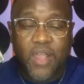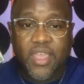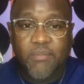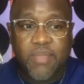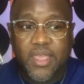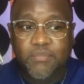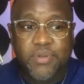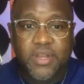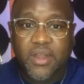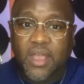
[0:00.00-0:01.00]
Are they being
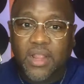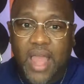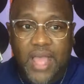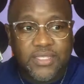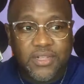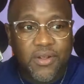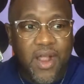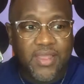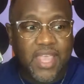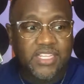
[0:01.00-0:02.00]
put in a closet or
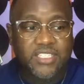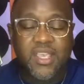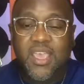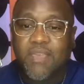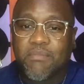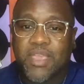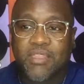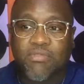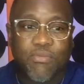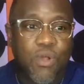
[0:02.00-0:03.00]
are they just
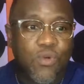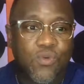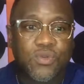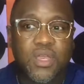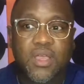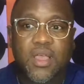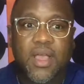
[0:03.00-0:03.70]
being thrown,